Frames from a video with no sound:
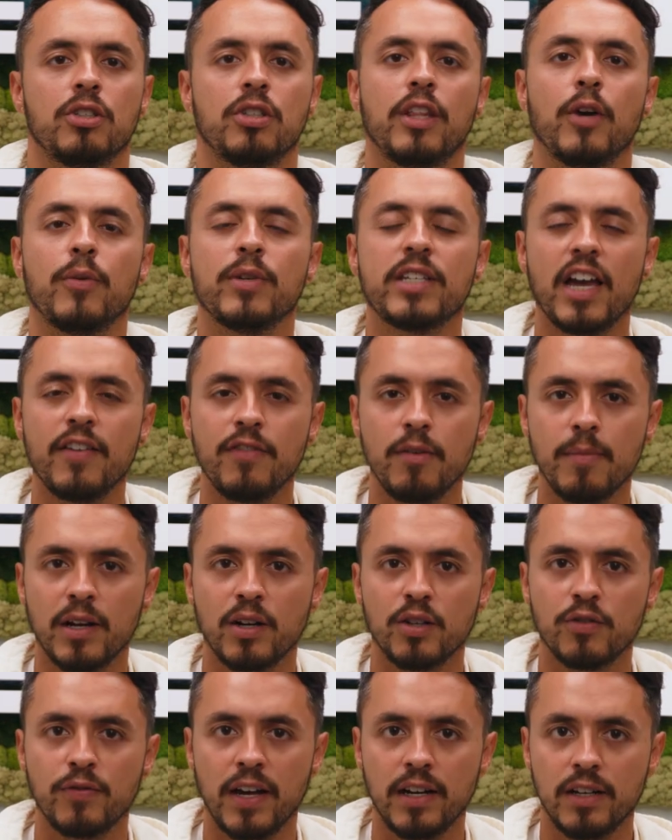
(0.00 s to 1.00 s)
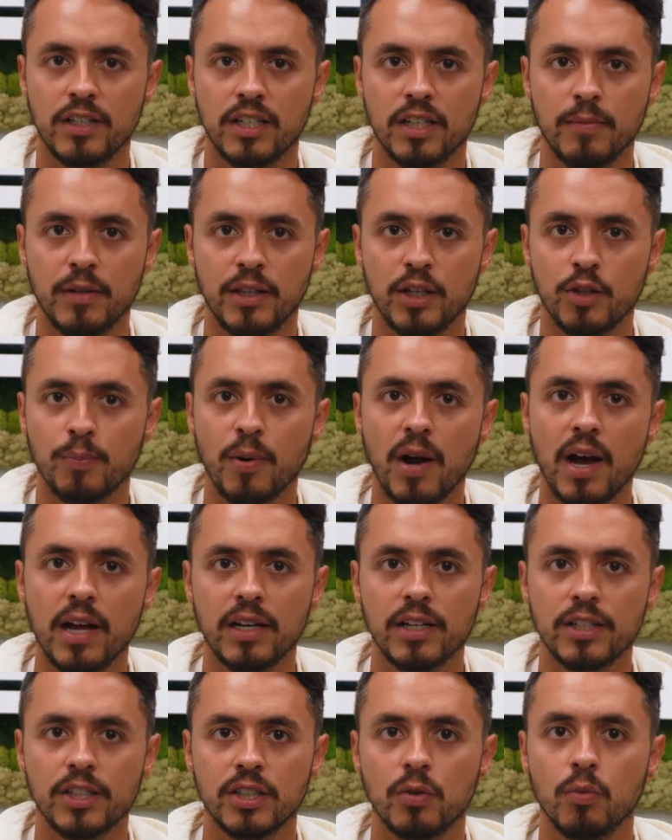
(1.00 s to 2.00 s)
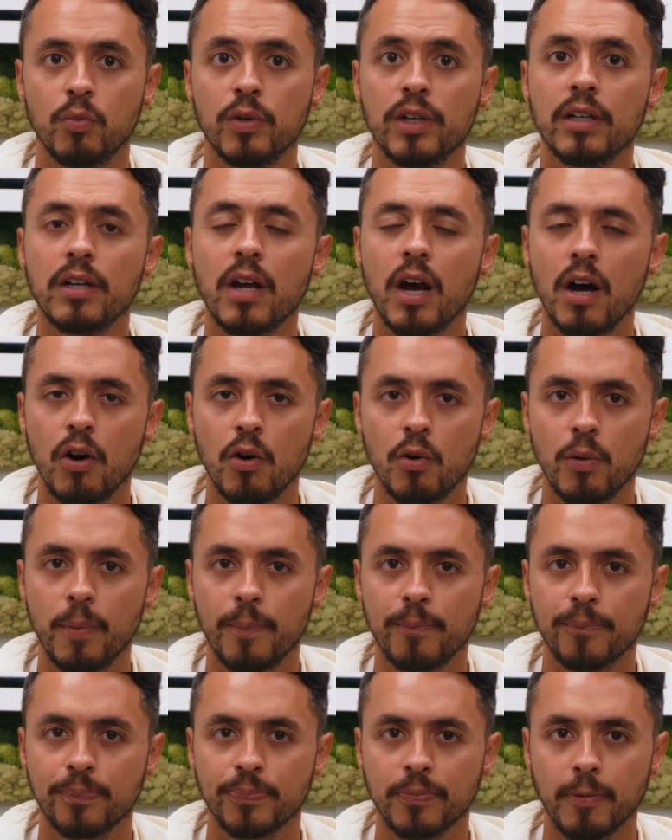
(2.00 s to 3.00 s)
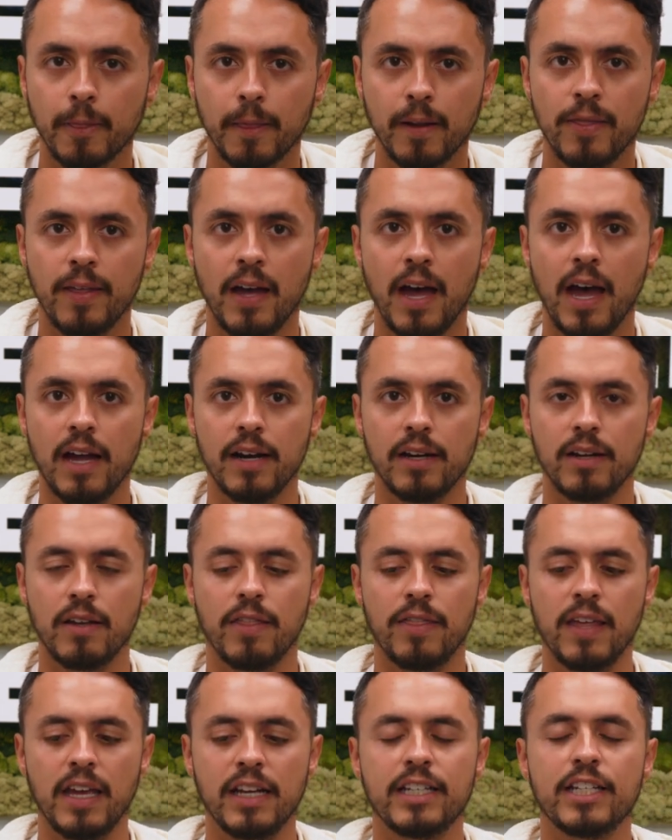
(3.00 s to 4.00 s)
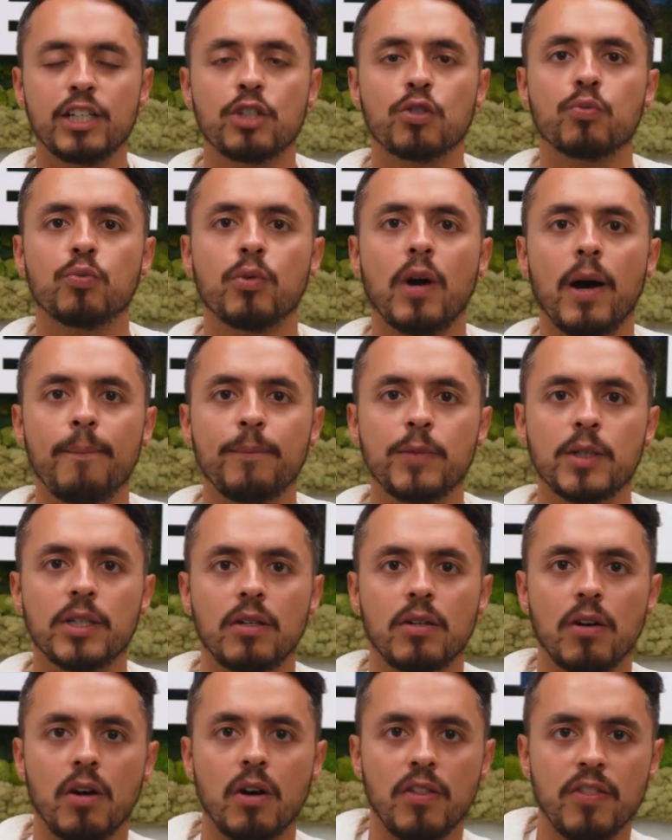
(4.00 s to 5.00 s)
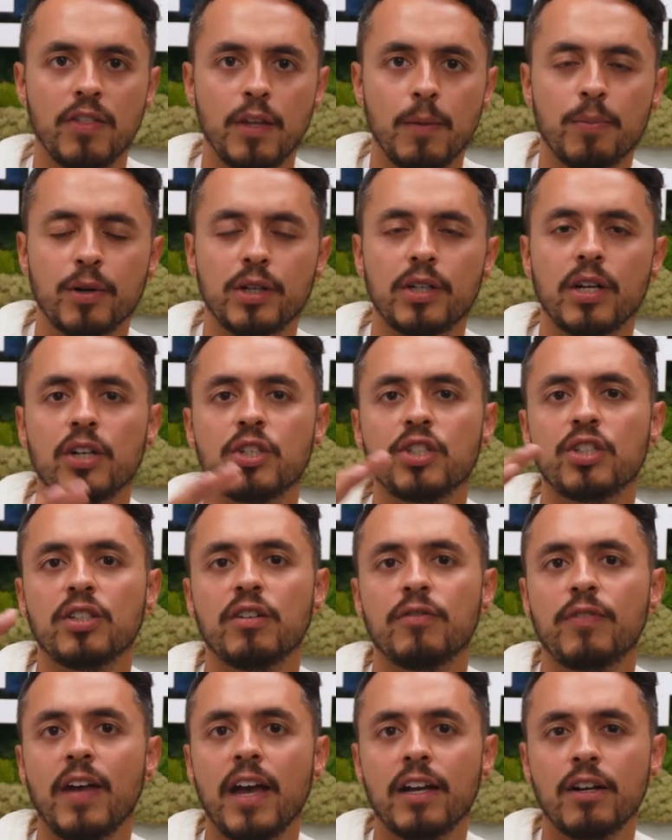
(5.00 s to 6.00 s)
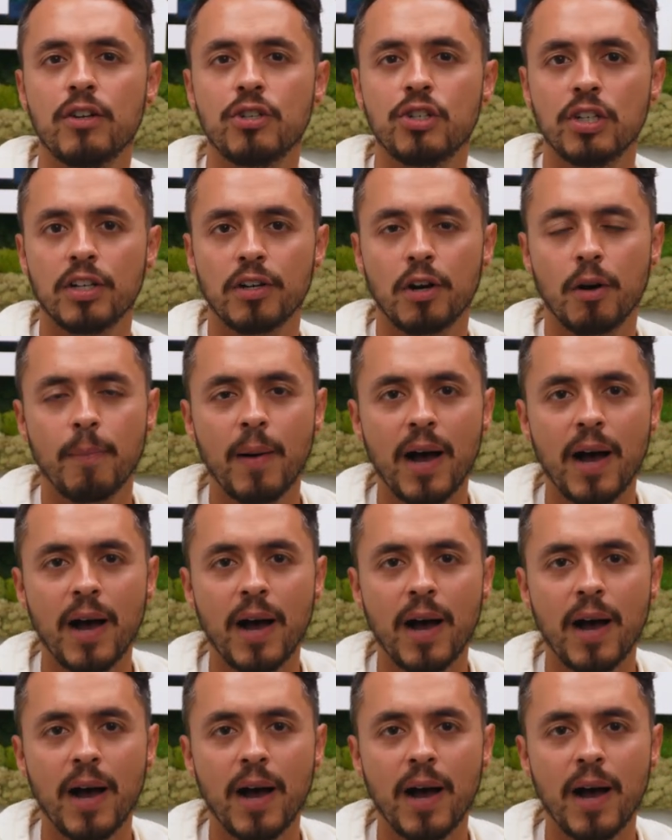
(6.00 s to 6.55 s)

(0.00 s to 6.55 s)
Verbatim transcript: So there was heavy metals found in some of these products. We know that they disrupt the production of energy in our